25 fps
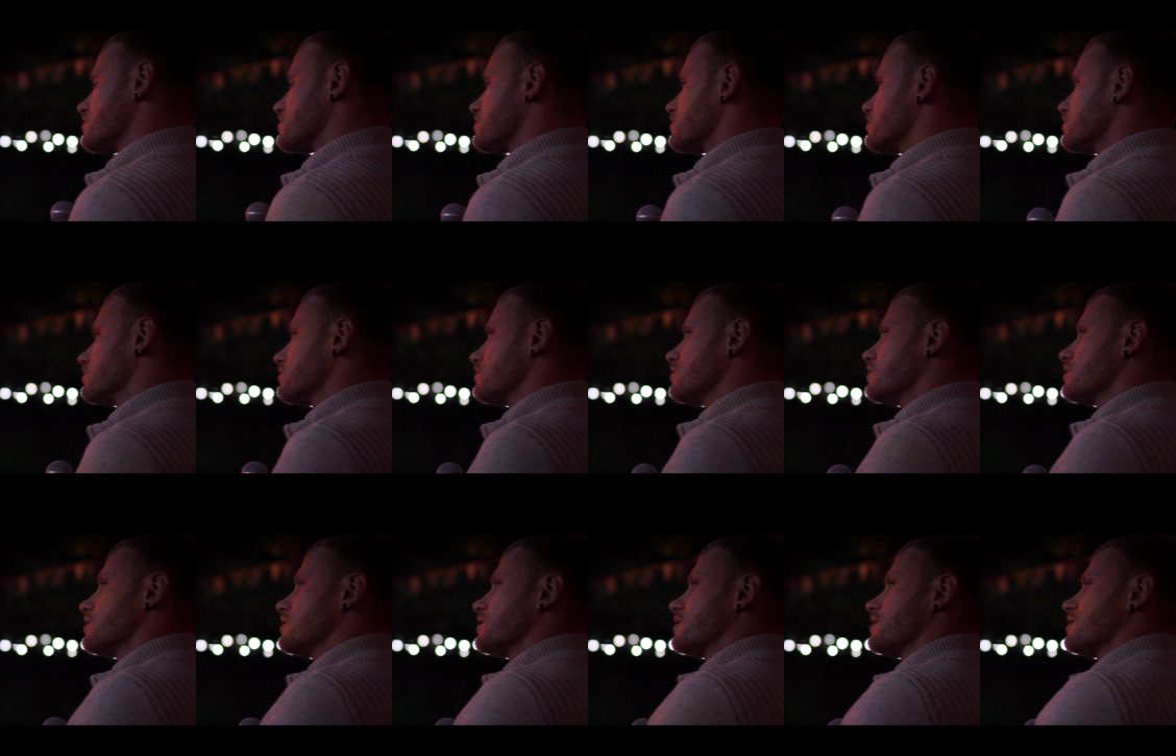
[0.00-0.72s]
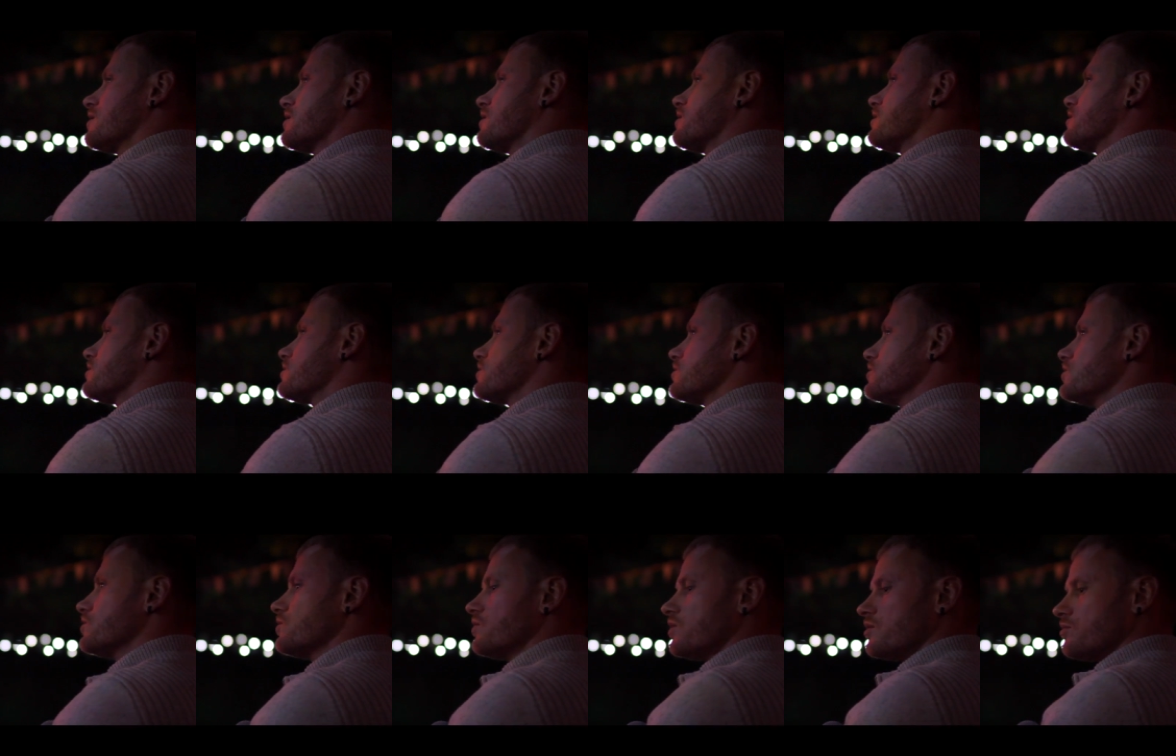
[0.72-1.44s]
to
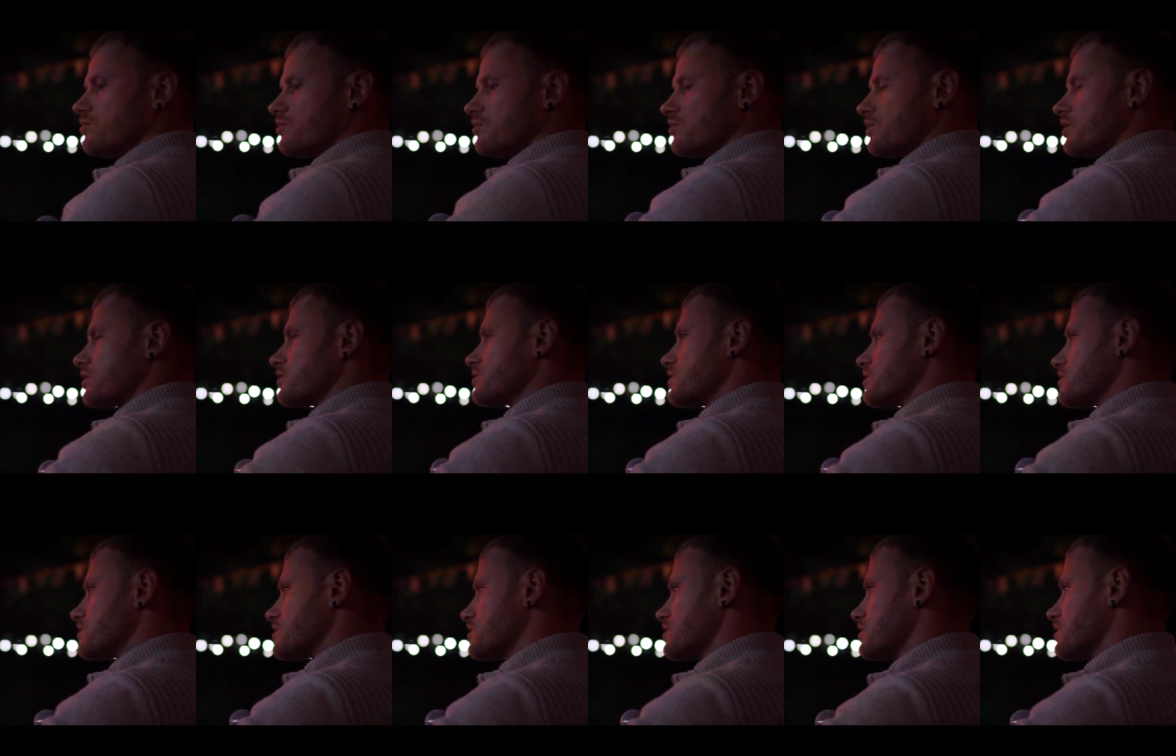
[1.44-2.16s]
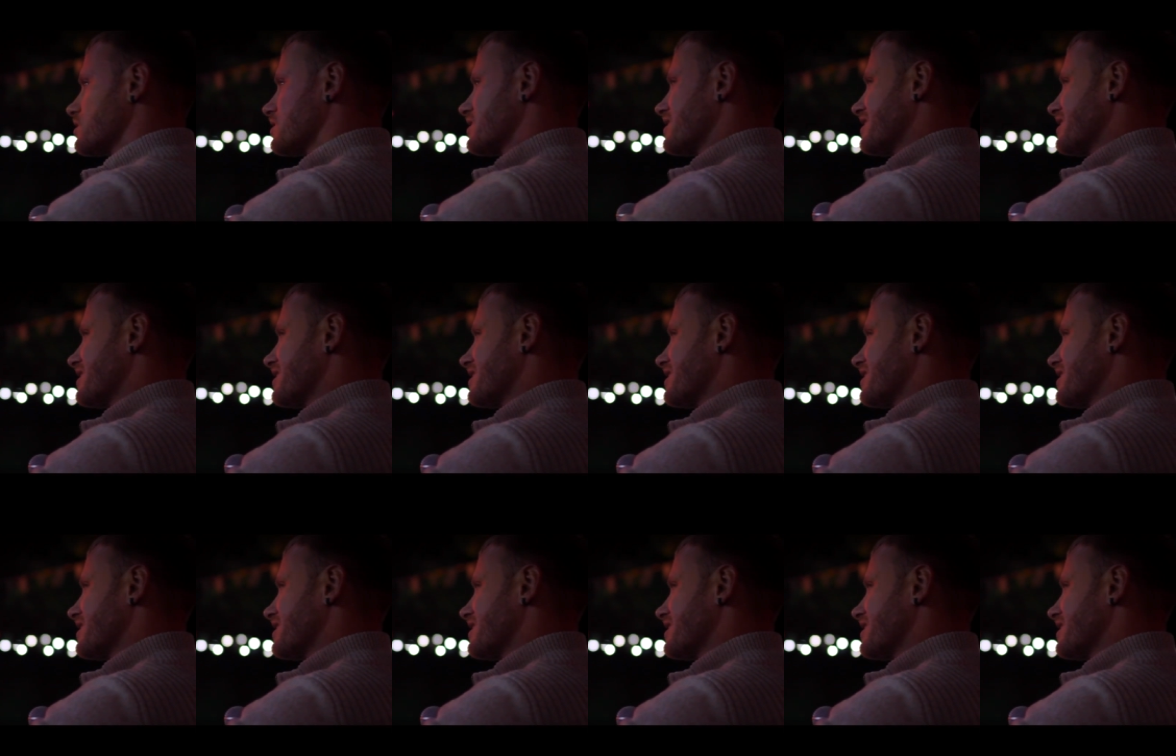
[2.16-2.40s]
do it, because it's